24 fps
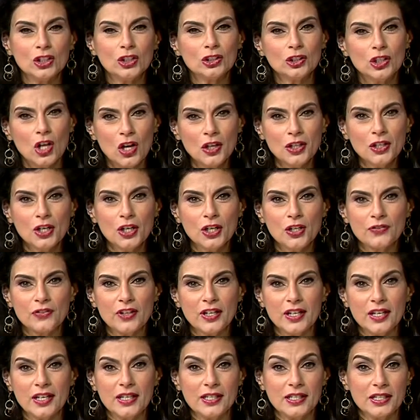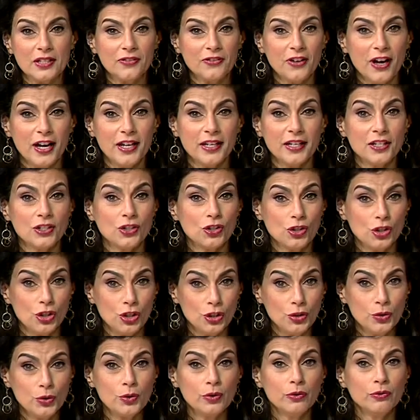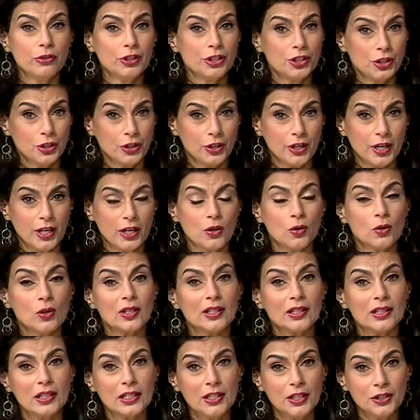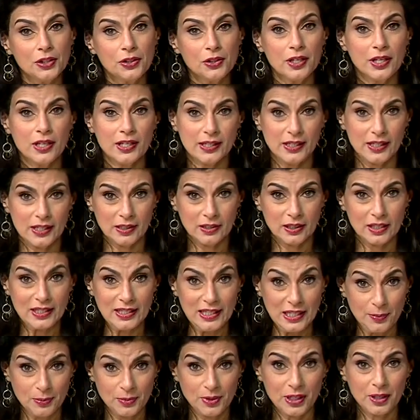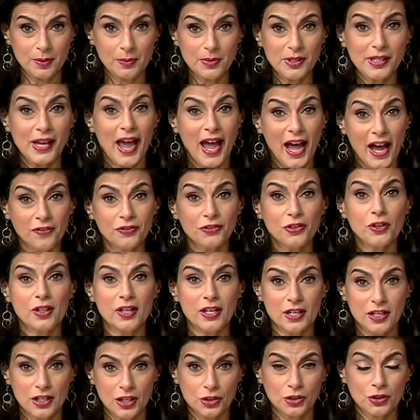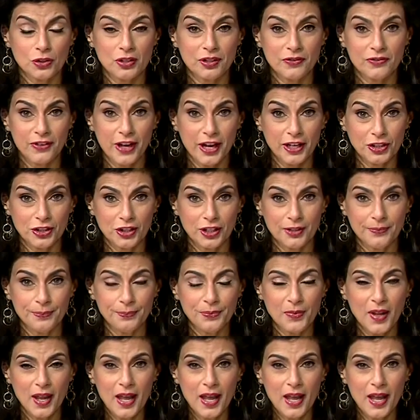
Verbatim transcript: Long COVID is defined as new, returning, or lingering sy- symptoms after the initial infection.